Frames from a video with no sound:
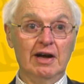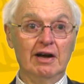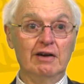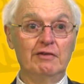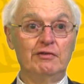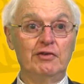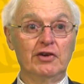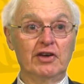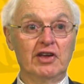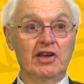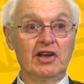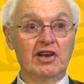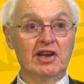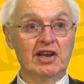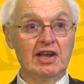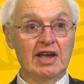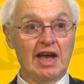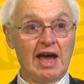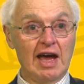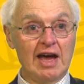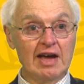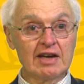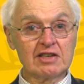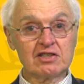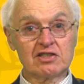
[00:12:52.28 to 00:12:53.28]
for getting
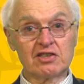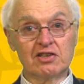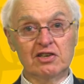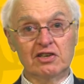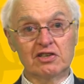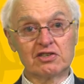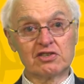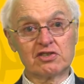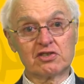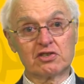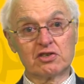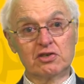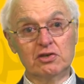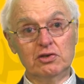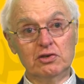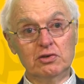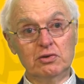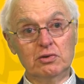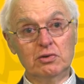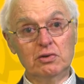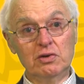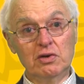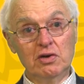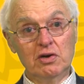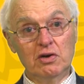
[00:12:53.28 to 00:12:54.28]
access
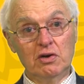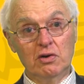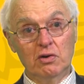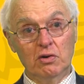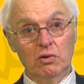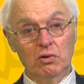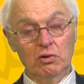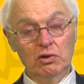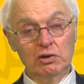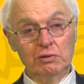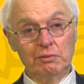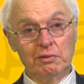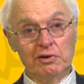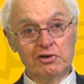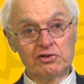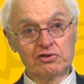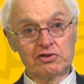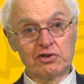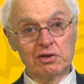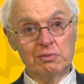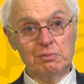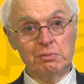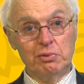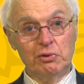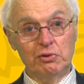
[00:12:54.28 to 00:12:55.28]
to all the
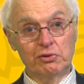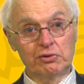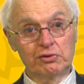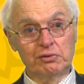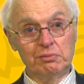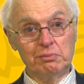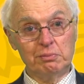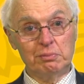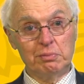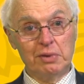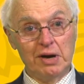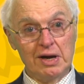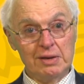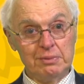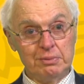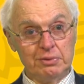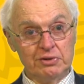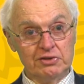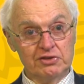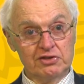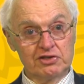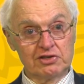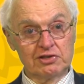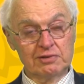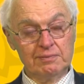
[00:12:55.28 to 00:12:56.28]
most important
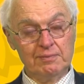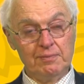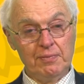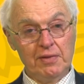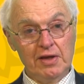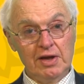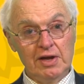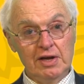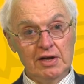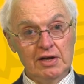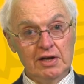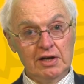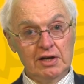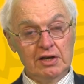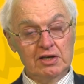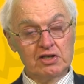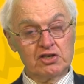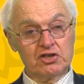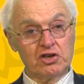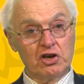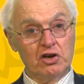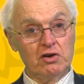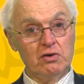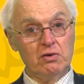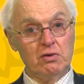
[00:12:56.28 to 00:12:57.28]
papers.
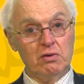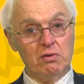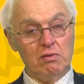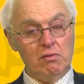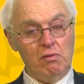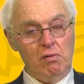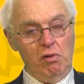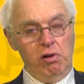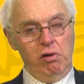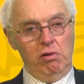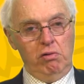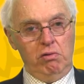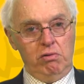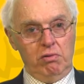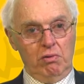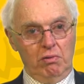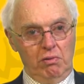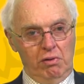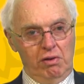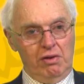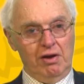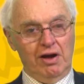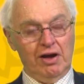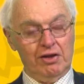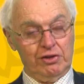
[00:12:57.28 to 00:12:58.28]
So
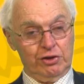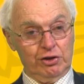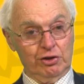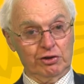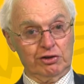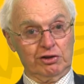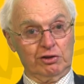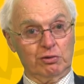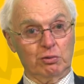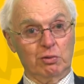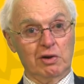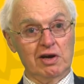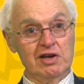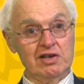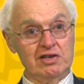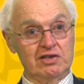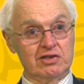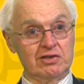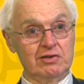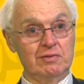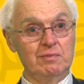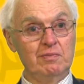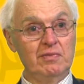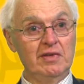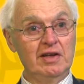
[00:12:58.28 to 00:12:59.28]
I thought the way
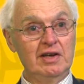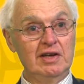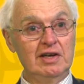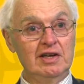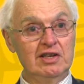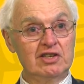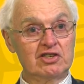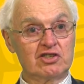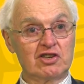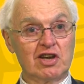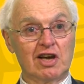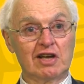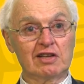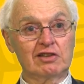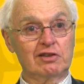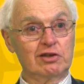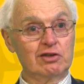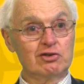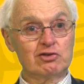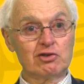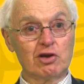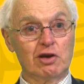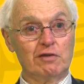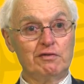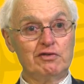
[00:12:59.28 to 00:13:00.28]
to start
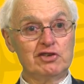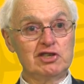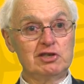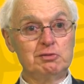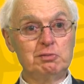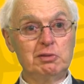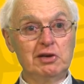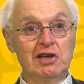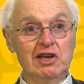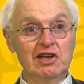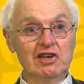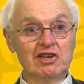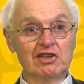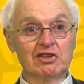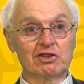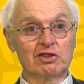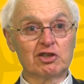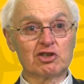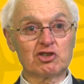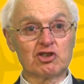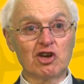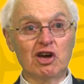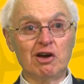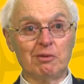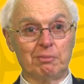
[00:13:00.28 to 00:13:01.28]
this off is begin at the
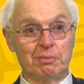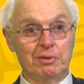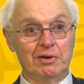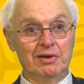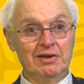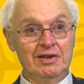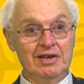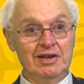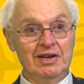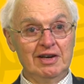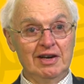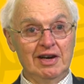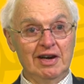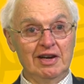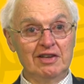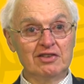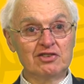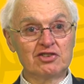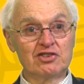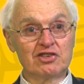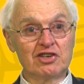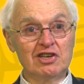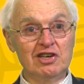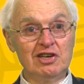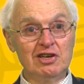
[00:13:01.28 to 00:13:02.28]
top and
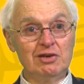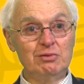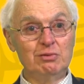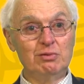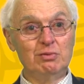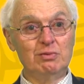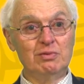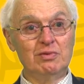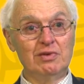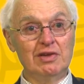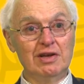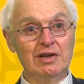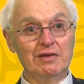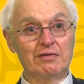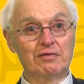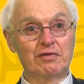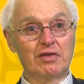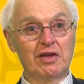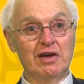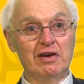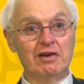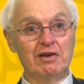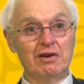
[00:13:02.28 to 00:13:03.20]
see if there